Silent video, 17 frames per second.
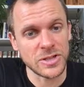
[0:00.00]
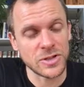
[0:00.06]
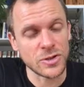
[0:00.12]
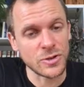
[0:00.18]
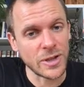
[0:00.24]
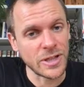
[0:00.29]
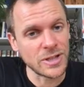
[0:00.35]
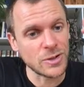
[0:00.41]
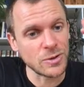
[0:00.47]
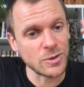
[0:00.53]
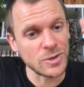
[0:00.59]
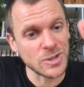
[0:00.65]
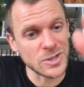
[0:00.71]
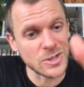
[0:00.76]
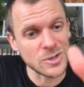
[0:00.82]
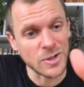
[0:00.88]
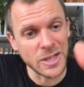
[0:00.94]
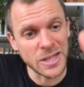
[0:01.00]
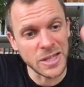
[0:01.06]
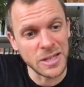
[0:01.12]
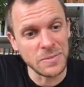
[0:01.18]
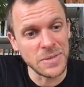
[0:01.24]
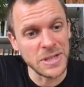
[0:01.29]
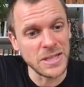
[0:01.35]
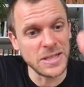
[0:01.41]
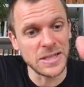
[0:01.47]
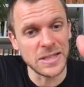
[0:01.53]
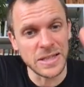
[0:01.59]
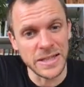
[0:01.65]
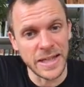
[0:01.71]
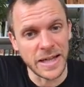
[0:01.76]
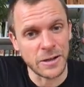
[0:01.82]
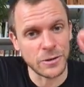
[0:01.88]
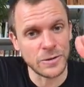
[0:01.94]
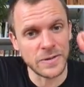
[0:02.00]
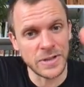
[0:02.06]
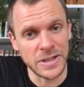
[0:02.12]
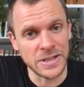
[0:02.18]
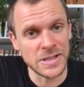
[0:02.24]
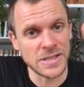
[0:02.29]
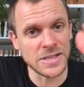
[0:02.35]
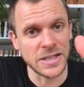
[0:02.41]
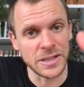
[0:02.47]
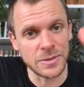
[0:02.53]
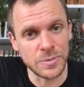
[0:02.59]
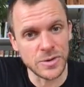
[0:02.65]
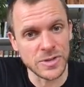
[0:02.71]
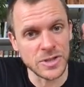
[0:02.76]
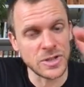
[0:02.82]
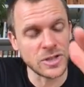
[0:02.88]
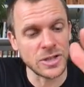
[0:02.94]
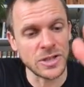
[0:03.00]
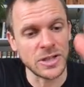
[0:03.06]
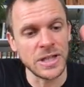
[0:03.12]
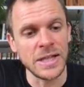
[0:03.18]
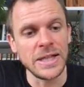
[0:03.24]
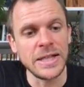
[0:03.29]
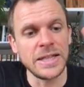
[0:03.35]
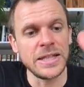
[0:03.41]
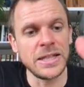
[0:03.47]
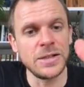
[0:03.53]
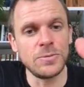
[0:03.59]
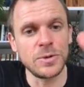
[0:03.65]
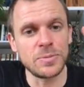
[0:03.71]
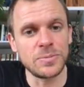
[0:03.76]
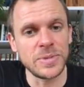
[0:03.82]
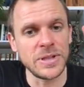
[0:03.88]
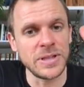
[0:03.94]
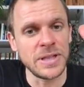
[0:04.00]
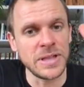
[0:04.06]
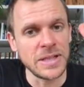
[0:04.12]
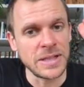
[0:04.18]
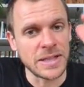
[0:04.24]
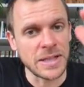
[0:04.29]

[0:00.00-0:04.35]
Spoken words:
try to strike immediately out of the inside position, it would be